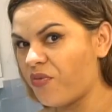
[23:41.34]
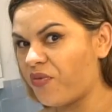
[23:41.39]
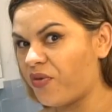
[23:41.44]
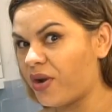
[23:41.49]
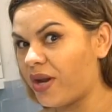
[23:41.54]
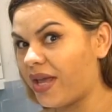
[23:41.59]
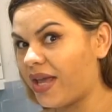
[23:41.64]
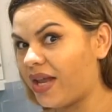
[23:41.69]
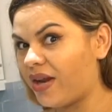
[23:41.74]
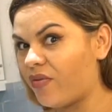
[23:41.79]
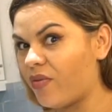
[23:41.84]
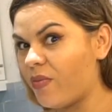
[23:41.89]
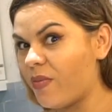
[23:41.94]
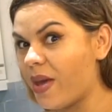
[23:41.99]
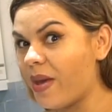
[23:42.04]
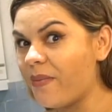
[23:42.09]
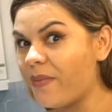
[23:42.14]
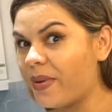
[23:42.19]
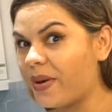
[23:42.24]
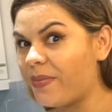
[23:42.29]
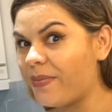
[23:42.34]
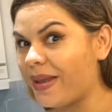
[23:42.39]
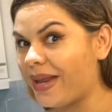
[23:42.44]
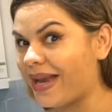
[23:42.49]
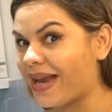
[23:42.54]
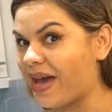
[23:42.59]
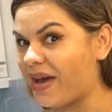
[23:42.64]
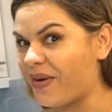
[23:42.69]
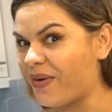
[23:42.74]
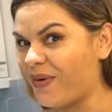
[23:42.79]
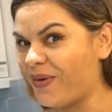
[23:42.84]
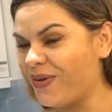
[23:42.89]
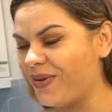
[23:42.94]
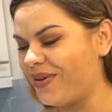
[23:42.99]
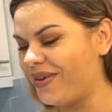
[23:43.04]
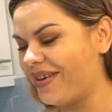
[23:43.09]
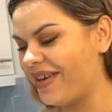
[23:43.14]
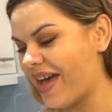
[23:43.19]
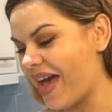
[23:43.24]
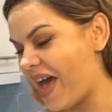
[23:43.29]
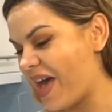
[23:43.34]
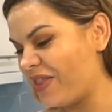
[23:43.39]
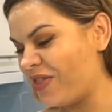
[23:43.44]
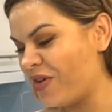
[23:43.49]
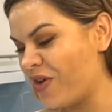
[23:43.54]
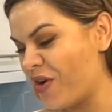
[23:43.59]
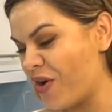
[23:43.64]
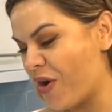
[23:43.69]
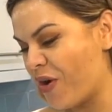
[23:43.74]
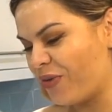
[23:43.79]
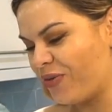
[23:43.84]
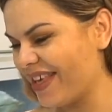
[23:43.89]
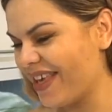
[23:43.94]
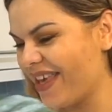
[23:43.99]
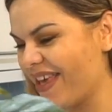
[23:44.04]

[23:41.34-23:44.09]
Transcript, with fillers: Hopefully he remembered me now. I don't know.